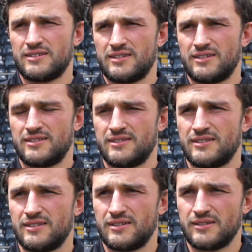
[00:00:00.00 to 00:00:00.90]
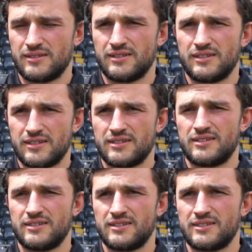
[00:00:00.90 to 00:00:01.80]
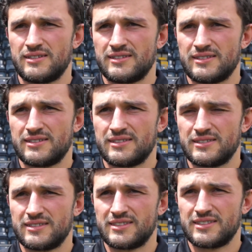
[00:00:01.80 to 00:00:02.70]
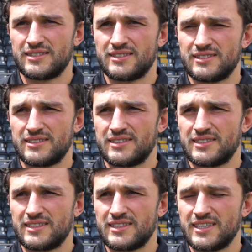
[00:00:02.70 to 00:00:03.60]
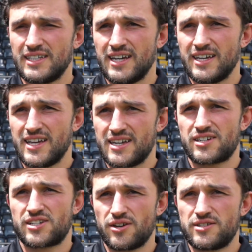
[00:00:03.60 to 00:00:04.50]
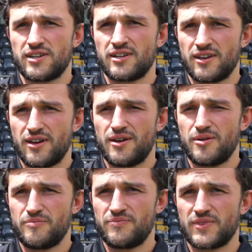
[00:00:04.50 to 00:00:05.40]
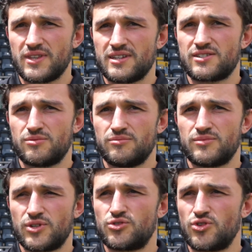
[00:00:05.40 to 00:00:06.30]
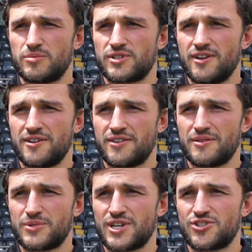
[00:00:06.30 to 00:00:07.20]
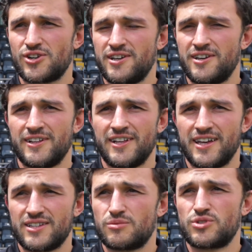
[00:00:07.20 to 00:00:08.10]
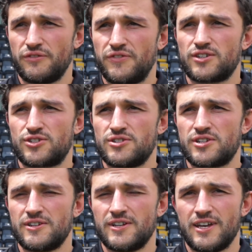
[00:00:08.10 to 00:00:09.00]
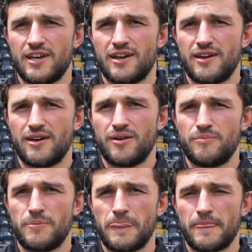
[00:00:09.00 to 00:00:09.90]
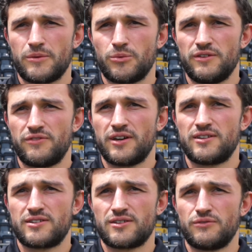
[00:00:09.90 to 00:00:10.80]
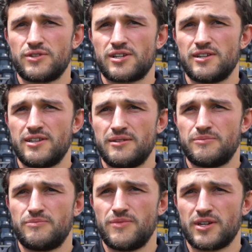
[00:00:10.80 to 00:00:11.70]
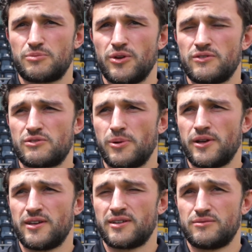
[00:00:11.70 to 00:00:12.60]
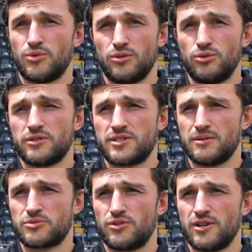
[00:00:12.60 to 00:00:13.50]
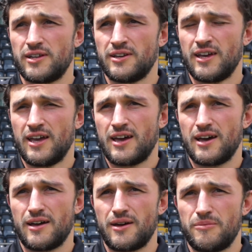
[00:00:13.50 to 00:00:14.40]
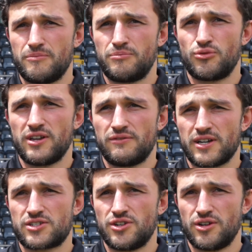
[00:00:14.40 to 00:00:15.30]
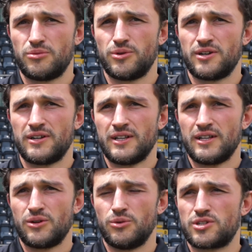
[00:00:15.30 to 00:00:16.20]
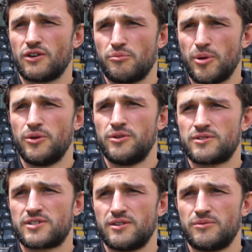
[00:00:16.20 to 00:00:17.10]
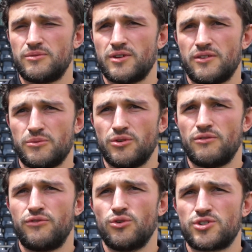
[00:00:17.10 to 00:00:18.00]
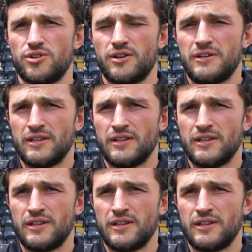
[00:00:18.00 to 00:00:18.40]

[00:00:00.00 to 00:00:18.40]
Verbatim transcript: Challenge Cup draw yesterday. What did you make of the teams Warriors will play this year? Yeah, it's exciting. Um, there's some good trips there, I think, potentially, and some tough fixtures. Um, we've had obviously experience of playing well all the teams really. Um, Brive last year were were tough opponents, and I think we were unfortunate